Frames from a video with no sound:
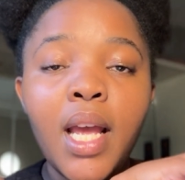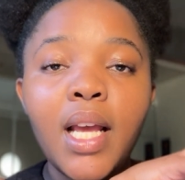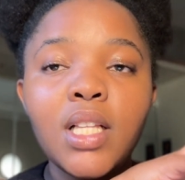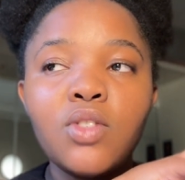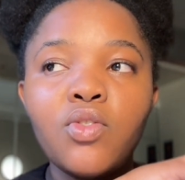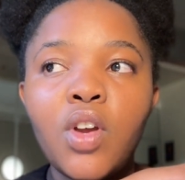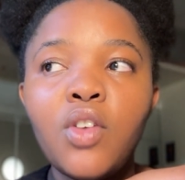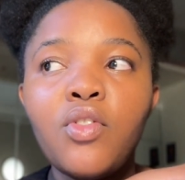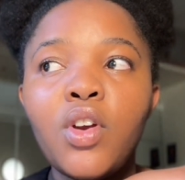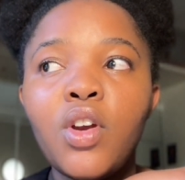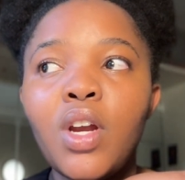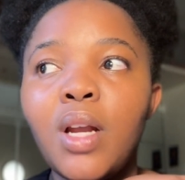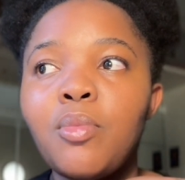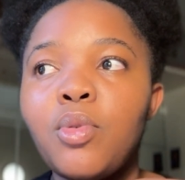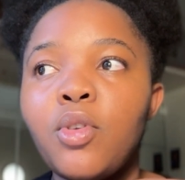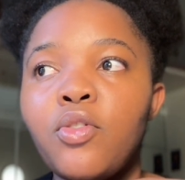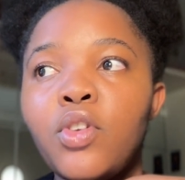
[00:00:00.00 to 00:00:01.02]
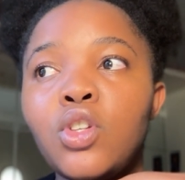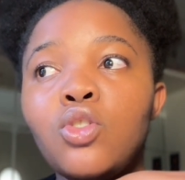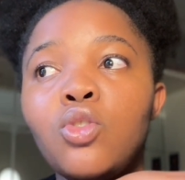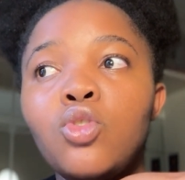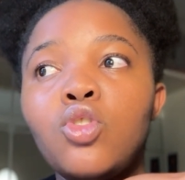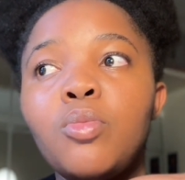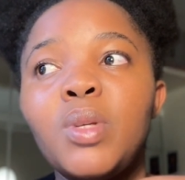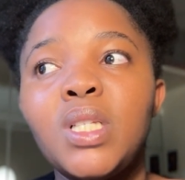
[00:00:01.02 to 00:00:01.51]
It's very, very
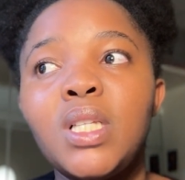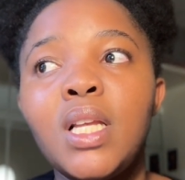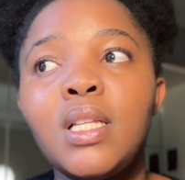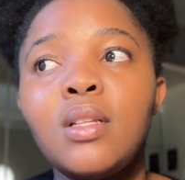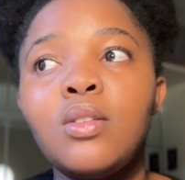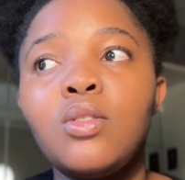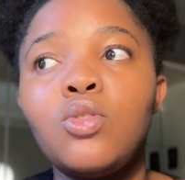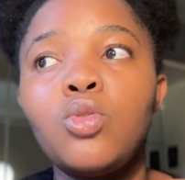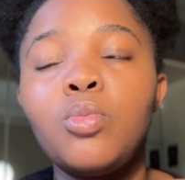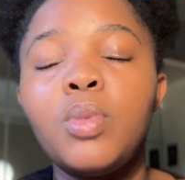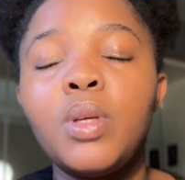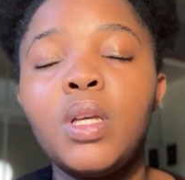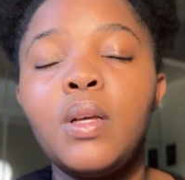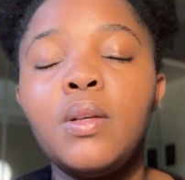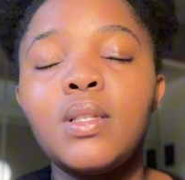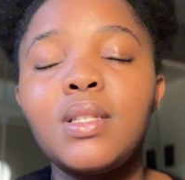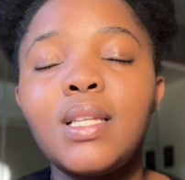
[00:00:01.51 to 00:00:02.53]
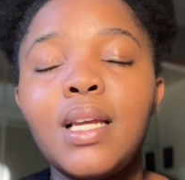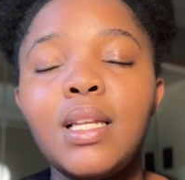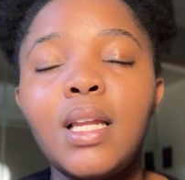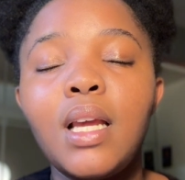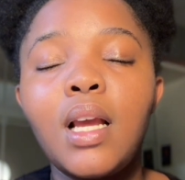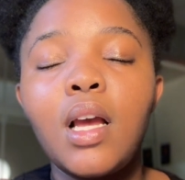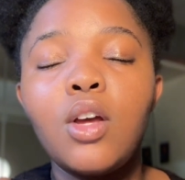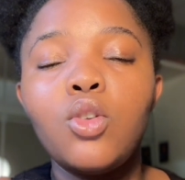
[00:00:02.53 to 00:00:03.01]
unprofessional to be
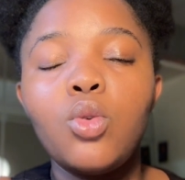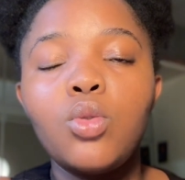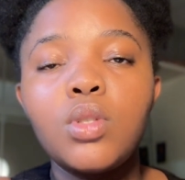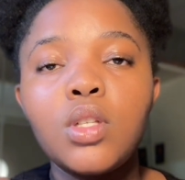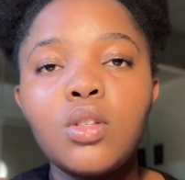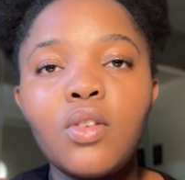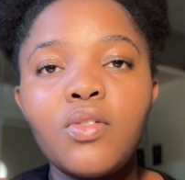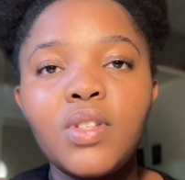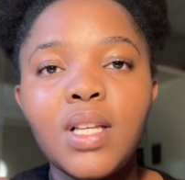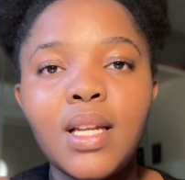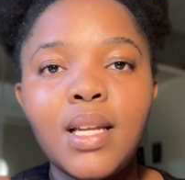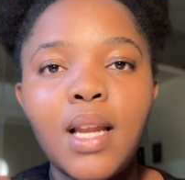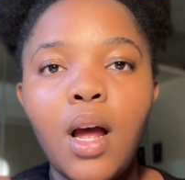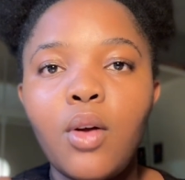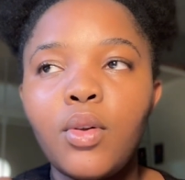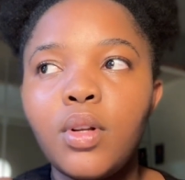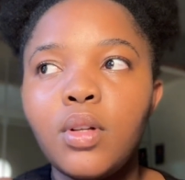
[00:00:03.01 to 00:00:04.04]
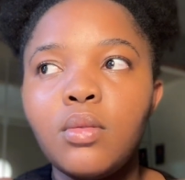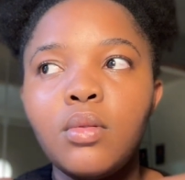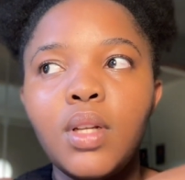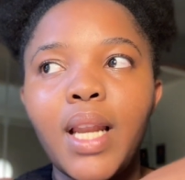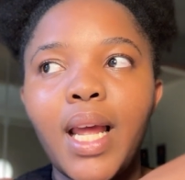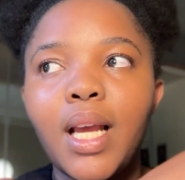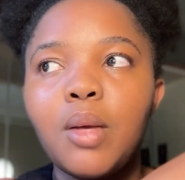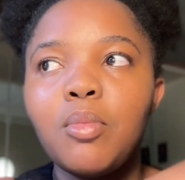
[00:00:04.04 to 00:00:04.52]
sending a notice of set down
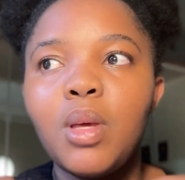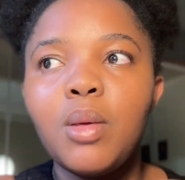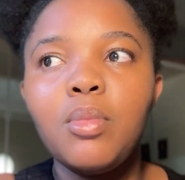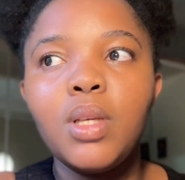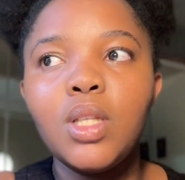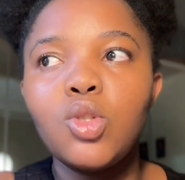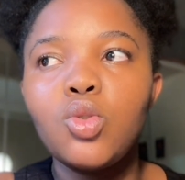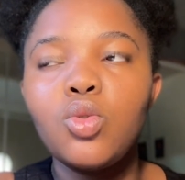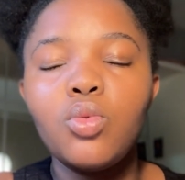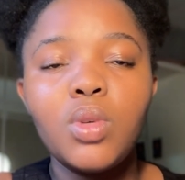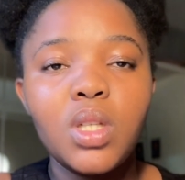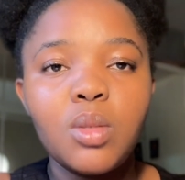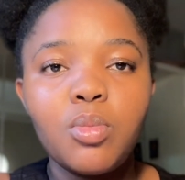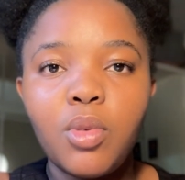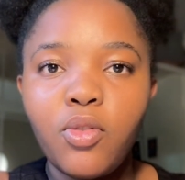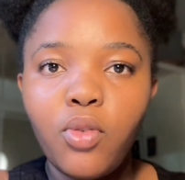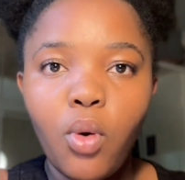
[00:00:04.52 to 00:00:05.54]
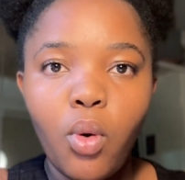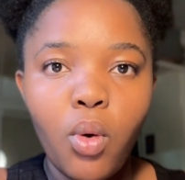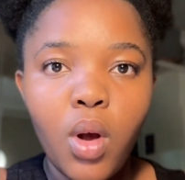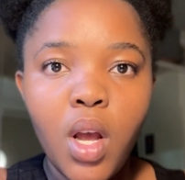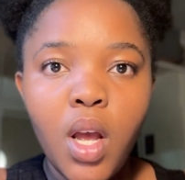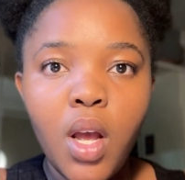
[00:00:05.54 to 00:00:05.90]
like maybe 2 weeks before,